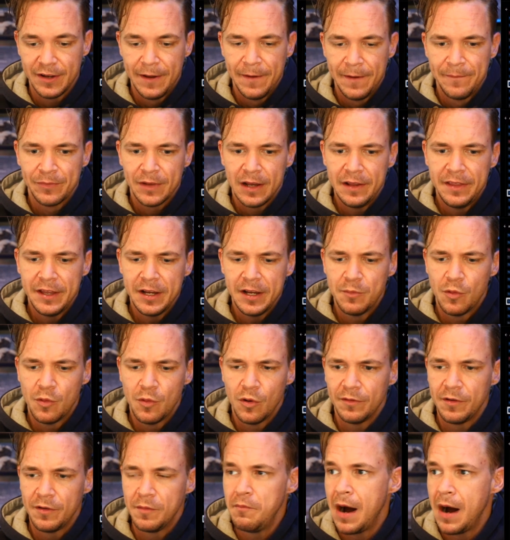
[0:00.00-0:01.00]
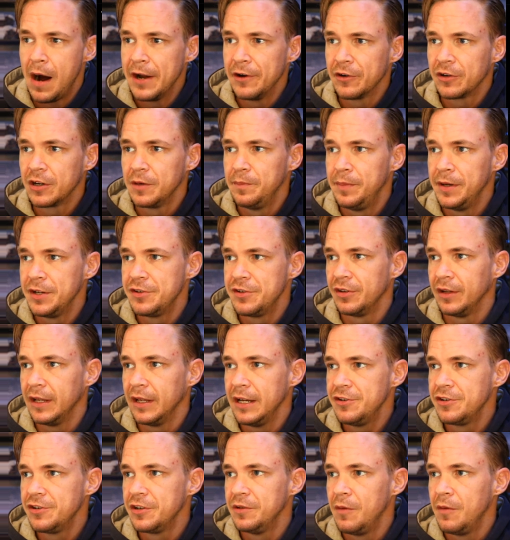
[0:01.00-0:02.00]
I think, more of a minor
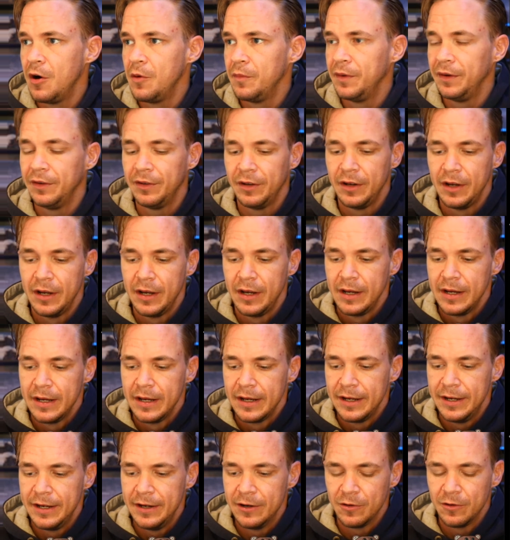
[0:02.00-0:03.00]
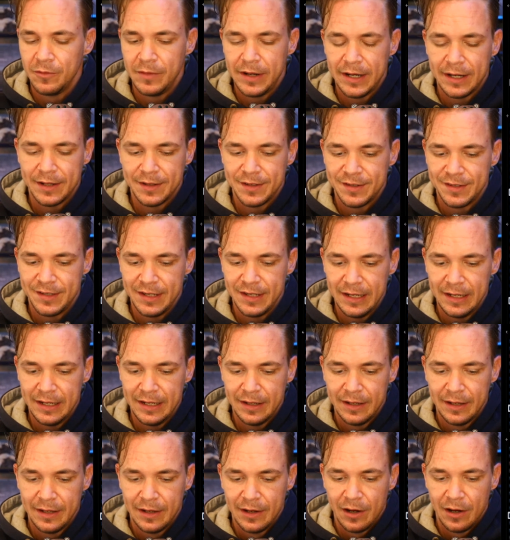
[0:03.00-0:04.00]
capitulation moment. Here we can see
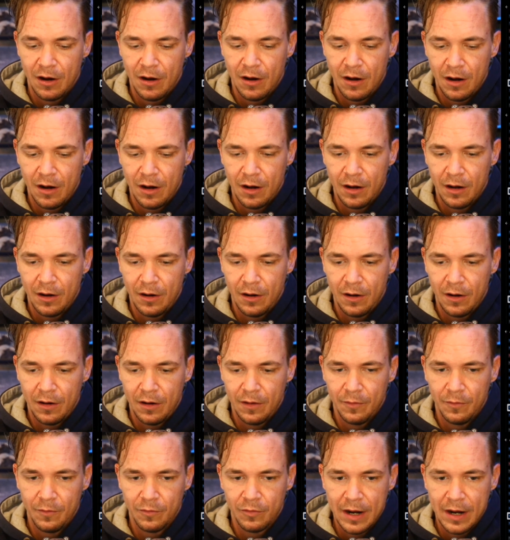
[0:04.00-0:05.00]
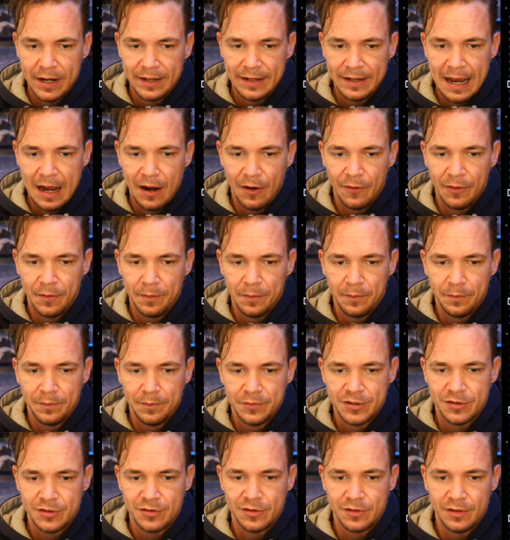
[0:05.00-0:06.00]
right now the
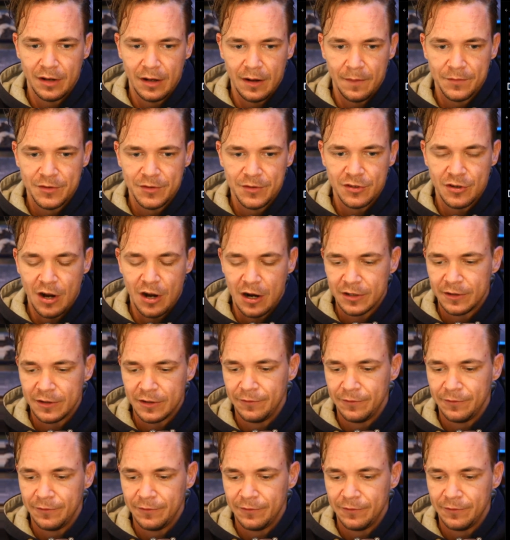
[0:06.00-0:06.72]
stock to flow